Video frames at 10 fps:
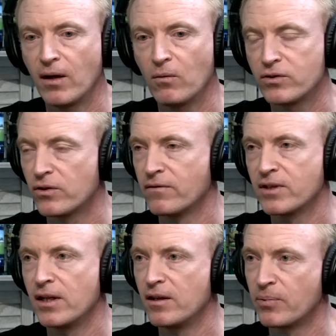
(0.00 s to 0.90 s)
out what drives
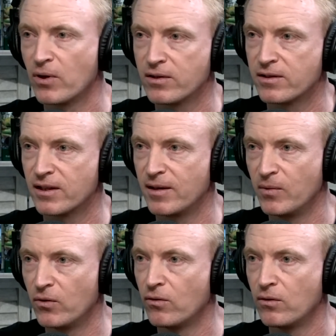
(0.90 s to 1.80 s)
any of the prices
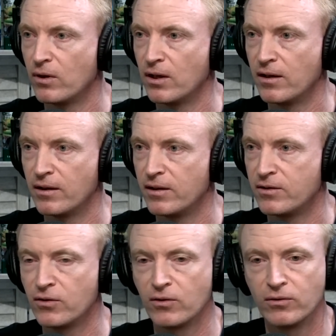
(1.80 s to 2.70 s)
anymore, you're
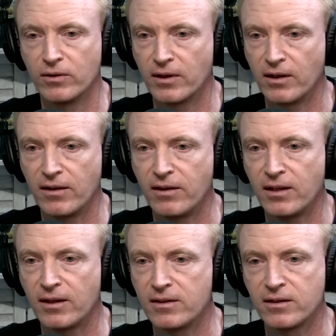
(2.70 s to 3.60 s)
too good. You
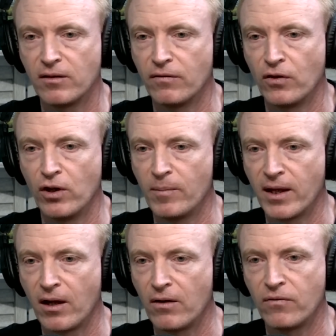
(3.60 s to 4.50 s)
think things are going to firm,
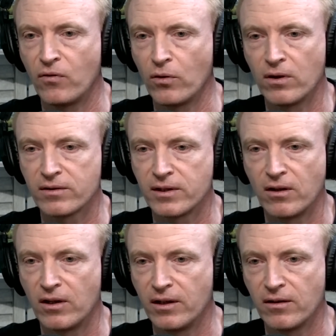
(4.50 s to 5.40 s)
they go $4 to
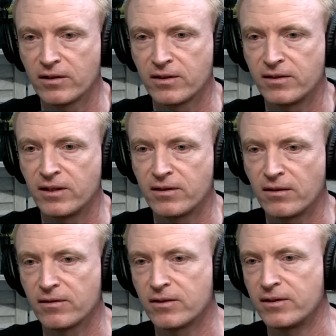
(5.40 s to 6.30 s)
$9 to
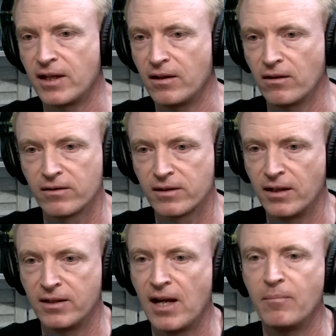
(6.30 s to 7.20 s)
$6 to $10
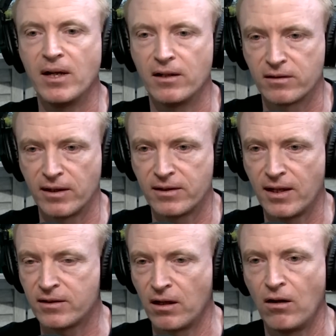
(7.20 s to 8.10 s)
in 10 minutes. So
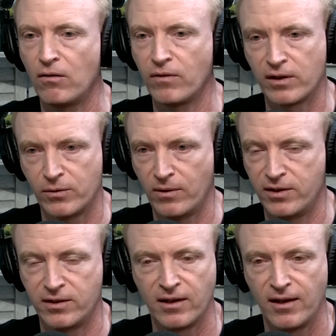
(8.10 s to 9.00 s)
that's the whole
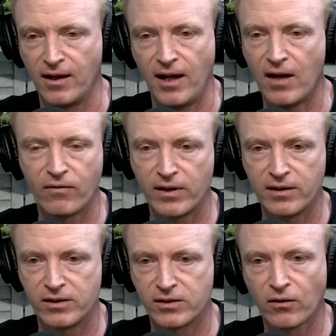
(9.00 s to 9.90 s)
fluctuation.
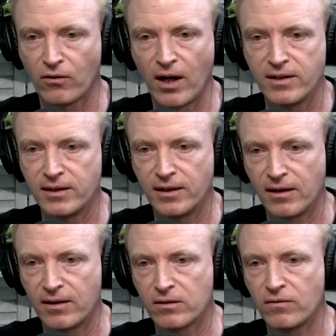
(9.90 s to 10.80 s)
Everything's just crazy
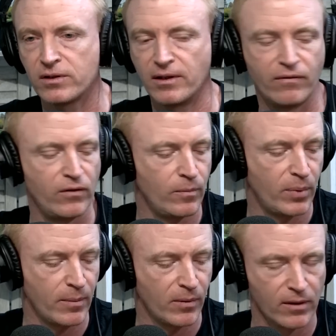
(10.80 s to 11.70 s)
now. There's obviously a few
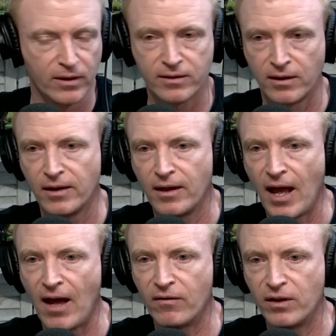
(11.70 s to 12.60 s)
people that
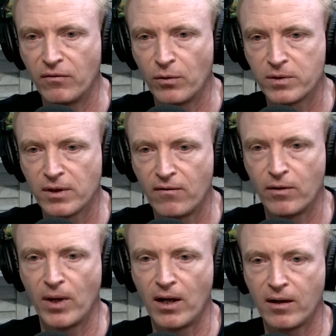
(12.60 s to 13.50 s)
have an influence over
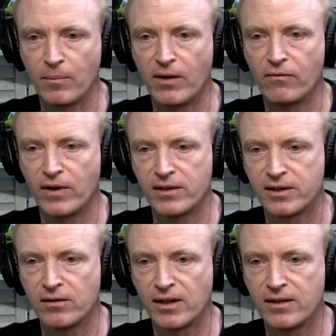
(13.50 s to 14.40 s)
the market. Betfair
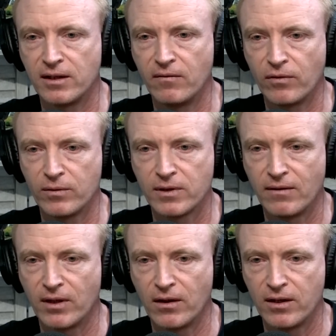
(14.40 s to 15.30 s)
still is an influence,
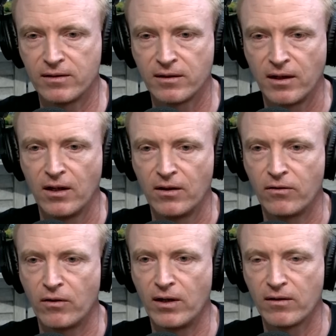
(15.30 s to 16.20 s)
even though there's
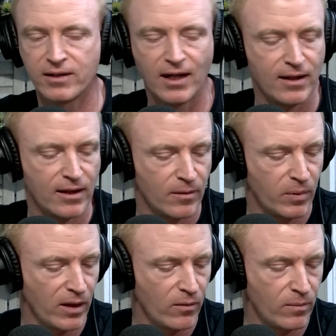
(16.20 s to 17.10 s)
$3.80 there to
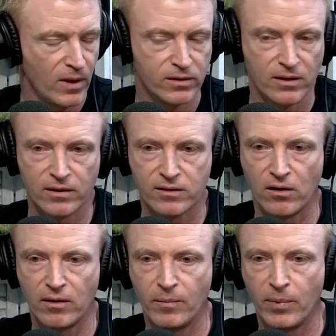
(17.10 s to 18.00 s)
play with most of the
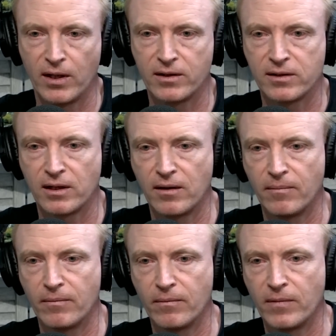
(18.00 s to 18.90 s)
time. But
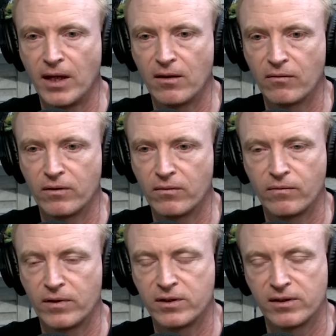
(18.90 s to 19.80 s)

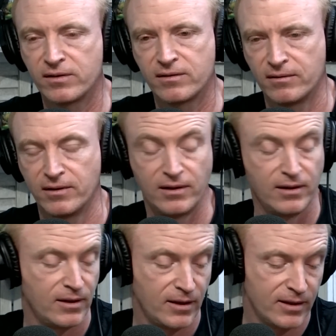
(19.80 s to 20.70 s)
it's just
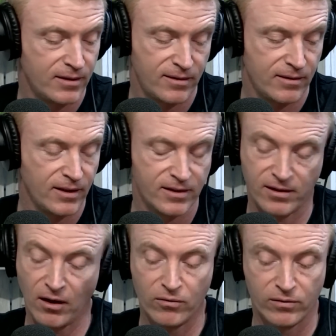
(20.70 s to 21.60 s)

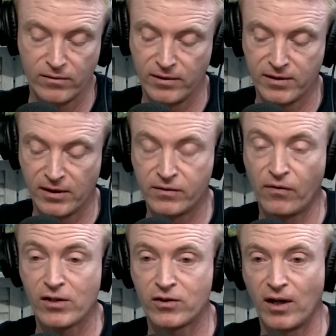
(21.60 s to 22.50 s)
it's
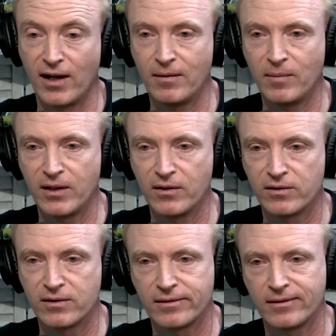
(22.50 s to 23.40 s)
frustrating
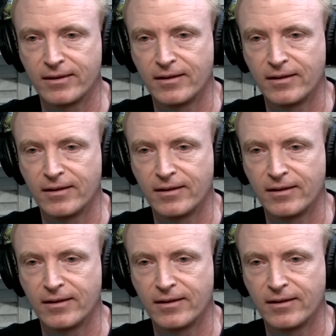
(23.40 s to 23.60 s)
because